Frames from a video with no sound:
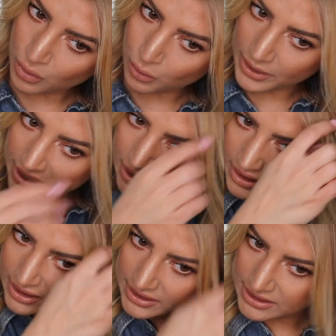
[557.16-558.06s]
quick
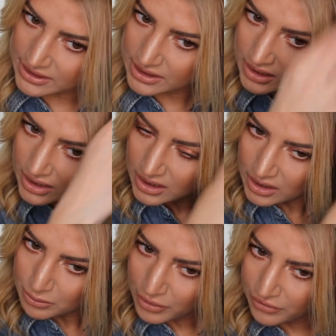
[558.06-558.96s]
this
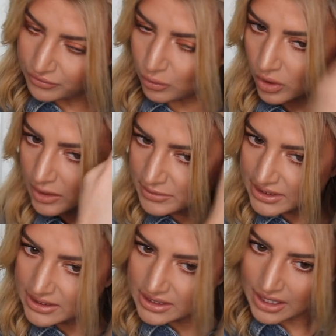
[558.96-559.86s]
performs?
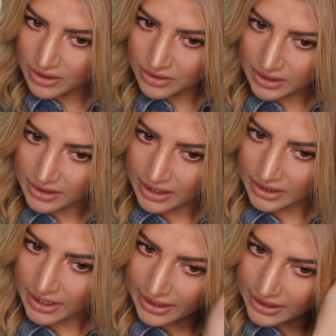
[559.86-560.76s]
That's another thing that I
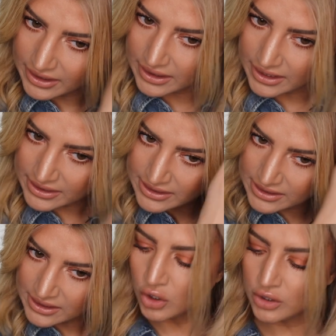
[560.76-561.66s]
like.
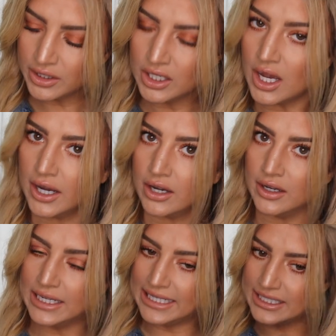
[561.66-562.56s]
This curling
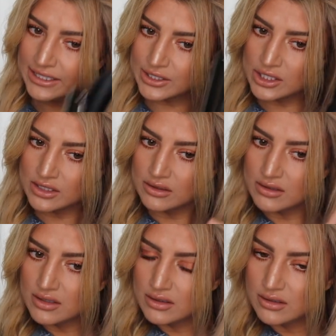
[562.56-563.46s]
iron is,
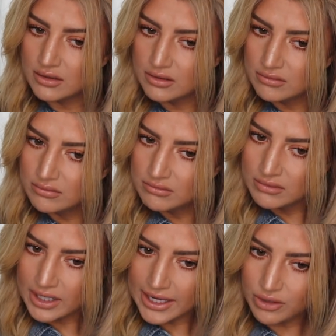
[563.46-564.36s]

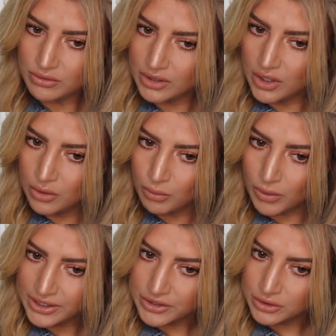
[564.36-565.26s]
I don't know
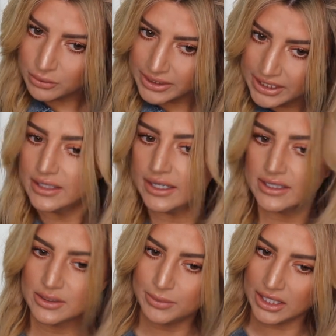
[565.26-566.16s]
what degree it
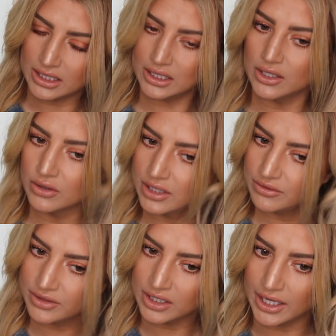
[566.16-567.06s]
gets, but I literally
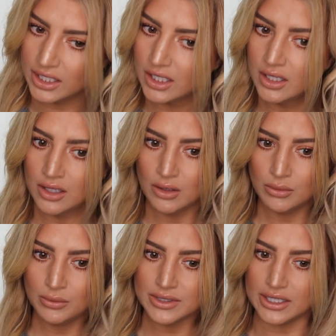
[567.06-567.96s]
feel like,
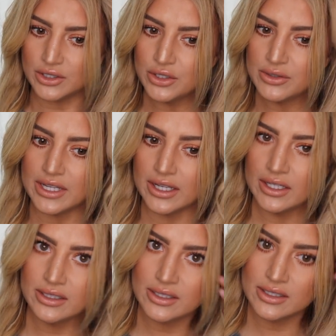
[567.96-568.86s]
what was that, 2
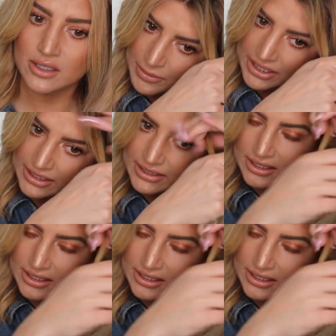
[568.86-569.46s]
seconds? I mean, it's